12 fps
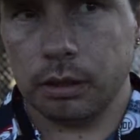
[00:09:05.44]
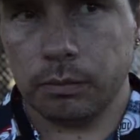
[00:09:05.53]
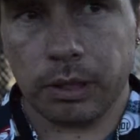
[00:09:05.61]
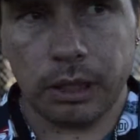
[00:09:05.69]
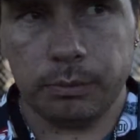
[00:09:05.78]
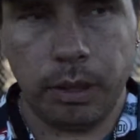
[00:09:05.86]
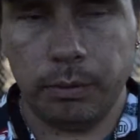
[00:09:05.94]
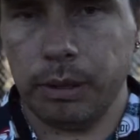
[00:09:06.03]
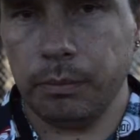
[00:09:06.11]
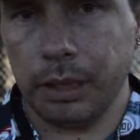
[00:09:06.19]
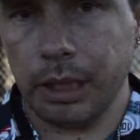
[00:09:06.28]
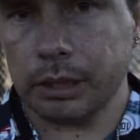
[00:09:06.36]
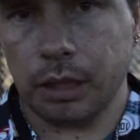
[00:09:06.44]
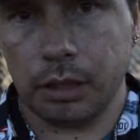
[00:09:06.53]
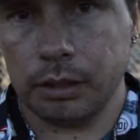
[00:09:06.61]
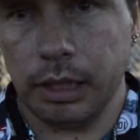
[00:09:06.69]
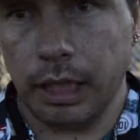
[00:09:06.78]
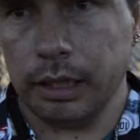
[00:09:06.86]
because maybe in my next heart
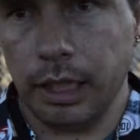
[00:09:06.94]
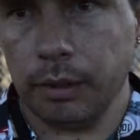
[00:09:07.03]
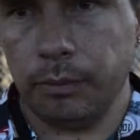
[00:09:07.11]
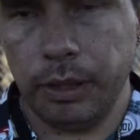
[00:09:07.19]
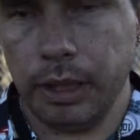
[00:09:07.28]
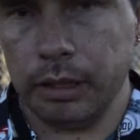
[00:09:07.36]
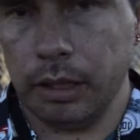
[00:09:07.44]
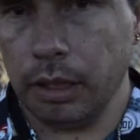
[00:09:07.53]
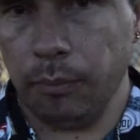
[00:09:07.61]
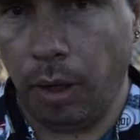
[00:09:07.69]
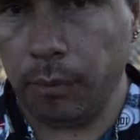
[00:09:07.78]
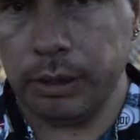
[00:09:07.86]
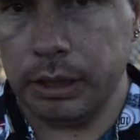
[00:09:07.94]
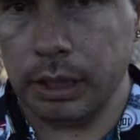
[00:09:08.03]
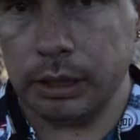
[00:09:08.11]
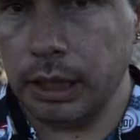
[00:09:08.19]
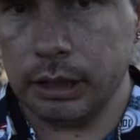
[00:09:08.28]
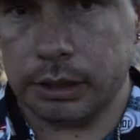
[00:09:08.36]
attack, that'll be it. I'll be
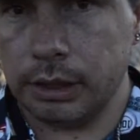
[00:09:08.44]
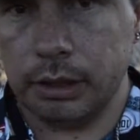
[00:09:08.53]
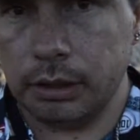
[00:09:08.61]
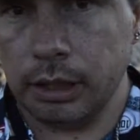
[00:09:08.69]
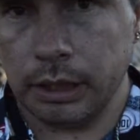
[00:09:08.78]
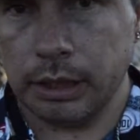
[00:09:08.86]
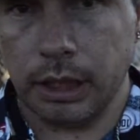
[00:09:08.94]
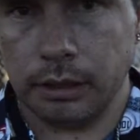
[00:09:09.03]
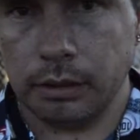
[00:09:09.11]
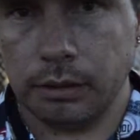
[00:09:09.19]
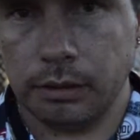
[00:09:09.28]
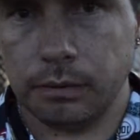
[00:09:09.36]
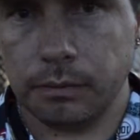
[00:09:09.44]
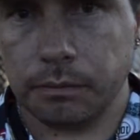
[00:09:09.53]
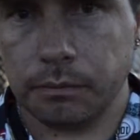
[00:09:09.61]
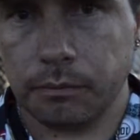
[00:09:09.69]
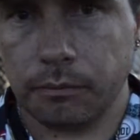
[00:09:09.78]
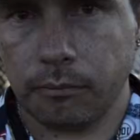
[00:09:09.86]
done. That's it.
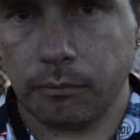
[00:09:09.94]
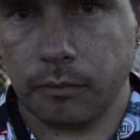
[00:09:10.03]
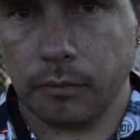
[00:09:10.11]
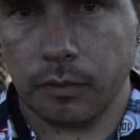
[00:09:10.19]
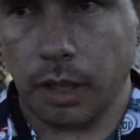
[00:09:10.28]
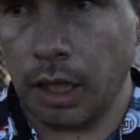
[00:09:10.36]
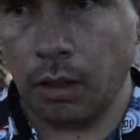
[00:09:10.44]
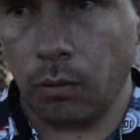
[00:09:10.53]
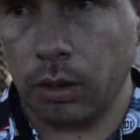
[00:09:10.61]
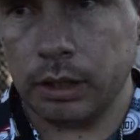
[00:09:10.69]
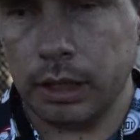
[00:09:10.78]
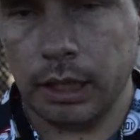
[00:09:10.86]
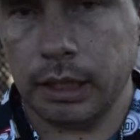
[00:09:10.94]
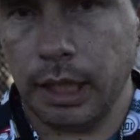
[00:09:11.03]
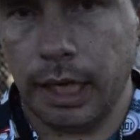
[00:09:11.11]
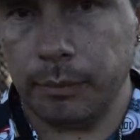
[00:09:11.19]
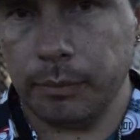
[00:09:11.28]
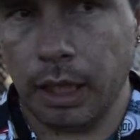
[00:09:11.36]
I don't want that to
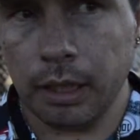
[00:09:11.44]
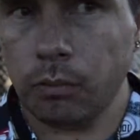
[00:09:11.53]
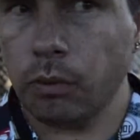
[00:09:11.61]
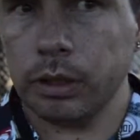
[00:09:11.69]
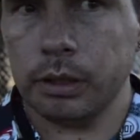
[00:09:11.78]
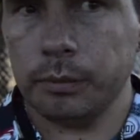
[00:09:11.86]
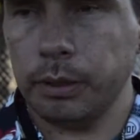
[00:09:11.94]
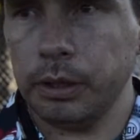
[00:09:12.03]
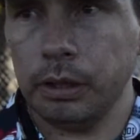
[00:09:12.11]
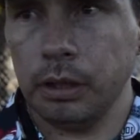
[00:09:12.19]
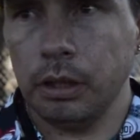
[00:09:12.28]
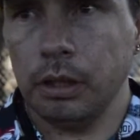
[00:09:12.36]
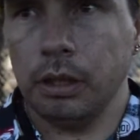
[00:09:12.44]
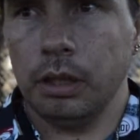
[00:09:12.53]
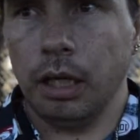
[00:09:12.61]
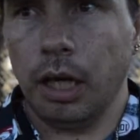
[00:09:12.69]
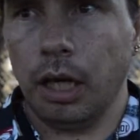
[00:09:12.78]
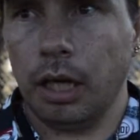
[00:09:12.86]
happen. I don't want to be,
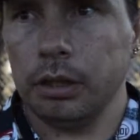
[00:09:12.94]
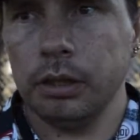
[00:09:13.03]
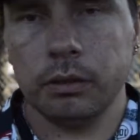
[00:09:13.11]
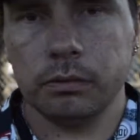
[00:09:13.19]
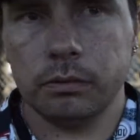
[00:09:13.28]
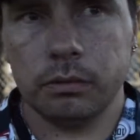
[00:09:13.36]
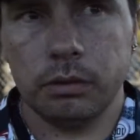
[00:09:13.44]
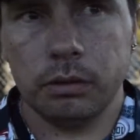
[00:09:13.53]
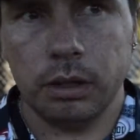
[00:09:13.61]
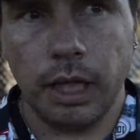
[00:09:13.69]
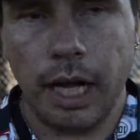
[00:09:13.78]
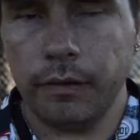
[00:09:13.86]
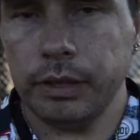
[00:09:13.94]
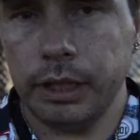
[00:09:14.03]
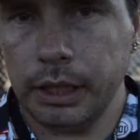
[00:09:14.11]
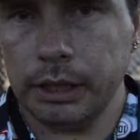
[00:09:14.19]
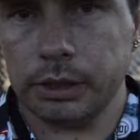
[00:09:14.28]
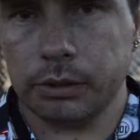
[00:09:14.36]
you know, having
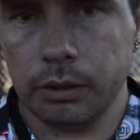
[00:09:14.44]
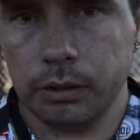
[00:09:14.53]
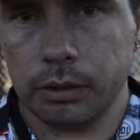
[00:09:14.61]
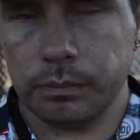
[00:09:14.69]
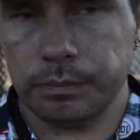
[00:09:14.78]
heat stroke.